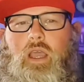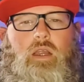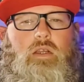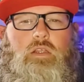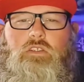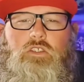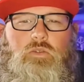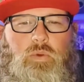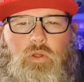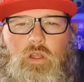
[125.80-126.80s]
tired. Let's
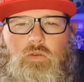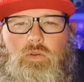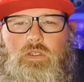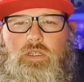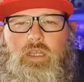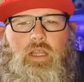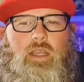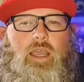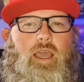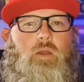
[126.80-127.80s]
just pull over and take
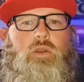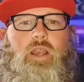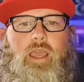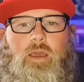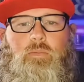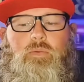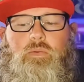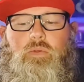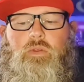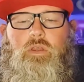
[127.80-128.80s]
like an hour nap.
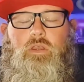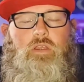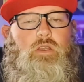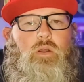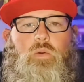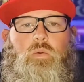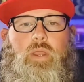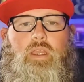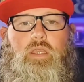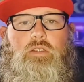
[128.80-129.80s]
We'll
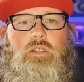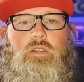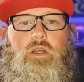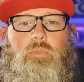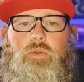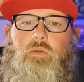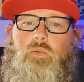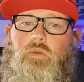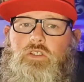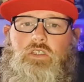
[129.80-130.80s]
wake each other up and then
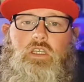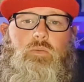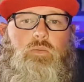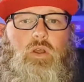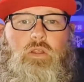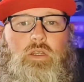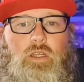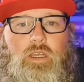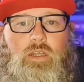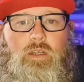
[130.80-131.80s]
we'll just keep rolling
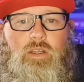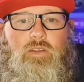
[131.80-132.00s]
again.